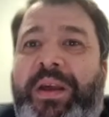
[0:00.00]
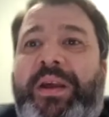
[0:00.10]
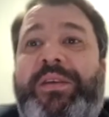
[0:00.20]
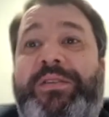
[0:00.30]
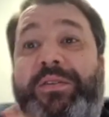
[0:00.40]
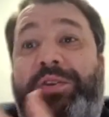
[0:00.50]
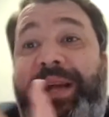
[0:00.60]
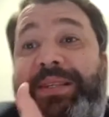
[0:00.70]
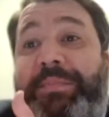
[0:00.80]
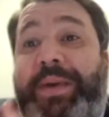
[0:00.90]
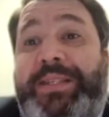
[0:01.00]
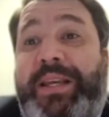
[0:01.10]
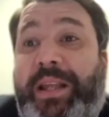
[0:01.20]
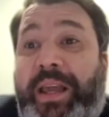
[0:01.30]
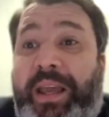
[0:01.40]
So, Tracy,
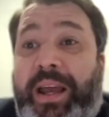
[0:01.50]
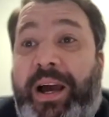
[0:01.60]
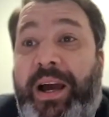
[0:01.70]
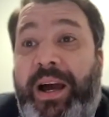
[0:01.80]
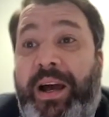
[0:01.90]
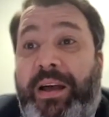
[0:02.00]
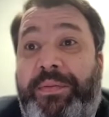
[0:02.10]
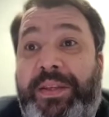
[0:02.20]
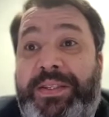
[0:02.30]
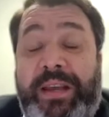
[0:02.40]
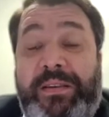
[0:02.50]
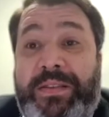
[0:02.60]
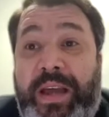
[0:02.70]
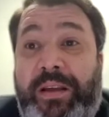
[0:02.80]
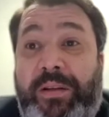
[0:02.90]
basically, uh, the sales
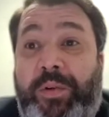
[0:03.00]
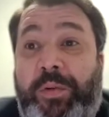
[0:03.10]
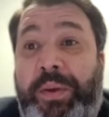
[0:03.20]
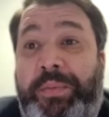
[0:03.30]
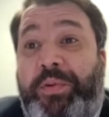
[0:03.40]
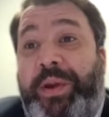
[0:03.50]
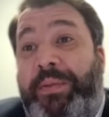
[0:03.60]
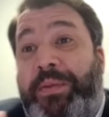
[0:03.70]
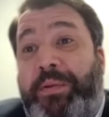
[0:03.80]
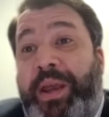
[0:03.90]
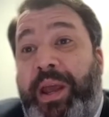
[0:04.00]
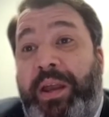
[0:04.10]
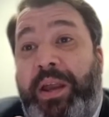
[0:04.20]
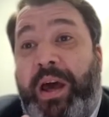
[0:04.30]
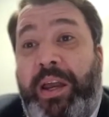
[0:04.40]
cycle will be between three
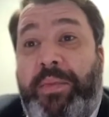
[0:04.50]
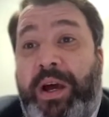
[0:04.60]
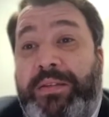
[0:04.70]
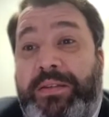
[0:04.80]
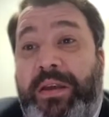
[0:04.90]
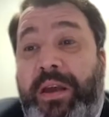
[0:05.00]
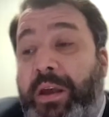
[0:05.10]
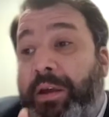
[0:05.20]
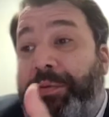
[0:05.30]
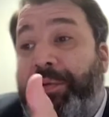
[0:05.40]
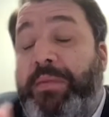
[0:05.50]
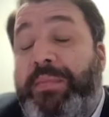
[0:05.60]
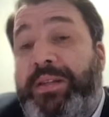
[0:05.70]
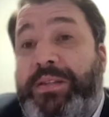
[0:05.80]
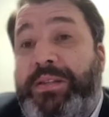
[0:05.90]
and nine months. Three
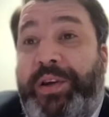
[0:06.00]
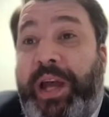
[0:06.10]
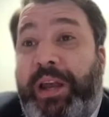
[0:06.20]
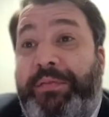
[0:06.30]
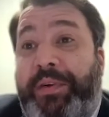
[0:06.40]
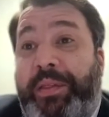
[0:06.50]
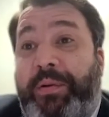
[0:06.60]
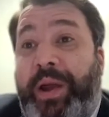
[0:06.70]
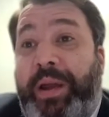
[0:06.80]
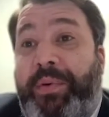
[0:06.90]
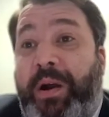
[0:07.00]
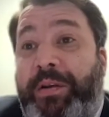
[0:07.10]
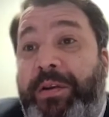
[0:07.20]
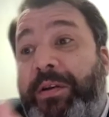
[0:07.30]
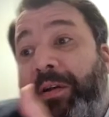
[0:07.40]
months to identify the right
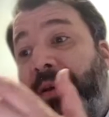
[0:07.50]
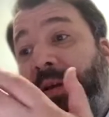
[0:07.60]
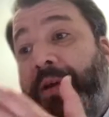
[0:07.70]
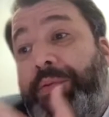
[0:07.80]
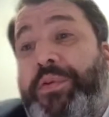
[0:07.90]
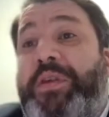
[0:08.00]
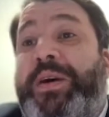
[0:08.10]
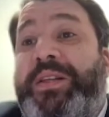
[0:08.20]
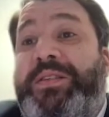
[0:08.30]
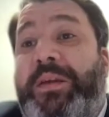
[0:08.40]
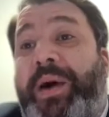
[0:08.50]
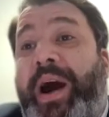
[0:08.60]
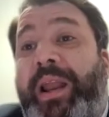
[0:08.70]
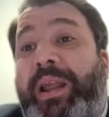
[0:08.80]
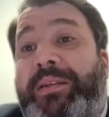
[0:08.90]
partner, three months to
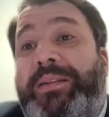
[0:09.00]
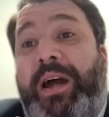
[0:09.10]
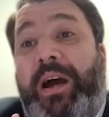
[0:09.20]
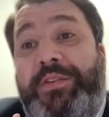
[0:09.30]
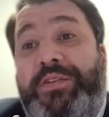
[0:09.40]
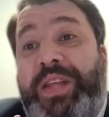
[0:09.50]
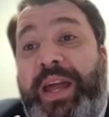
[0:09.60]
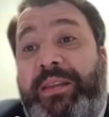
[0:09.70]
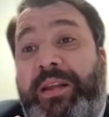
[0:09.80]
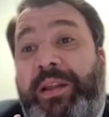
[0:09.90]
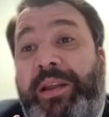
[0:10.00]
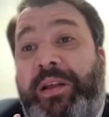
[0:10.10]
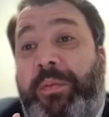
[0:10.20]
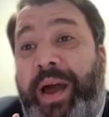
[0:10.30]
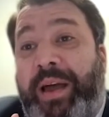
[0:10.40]
pilot, understand the
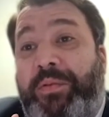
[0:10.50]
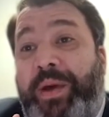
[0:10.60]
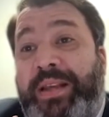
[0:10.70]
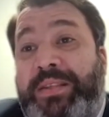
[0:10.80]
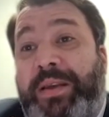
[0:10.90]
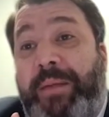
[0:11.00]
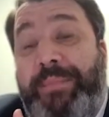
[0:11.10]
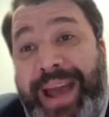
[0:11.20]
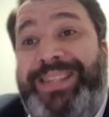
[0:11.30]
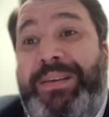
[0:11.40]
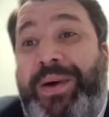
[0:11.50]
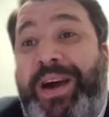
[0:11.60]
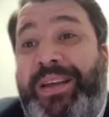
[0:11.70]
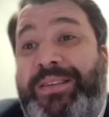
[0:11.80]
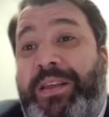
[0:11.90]
clinical pathways,
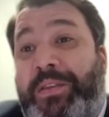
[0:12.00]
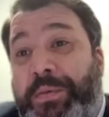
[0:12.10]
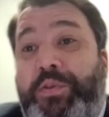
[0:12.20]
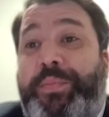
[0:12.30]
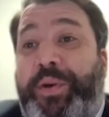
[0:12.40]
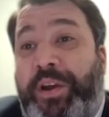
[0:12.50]
maximize the throughput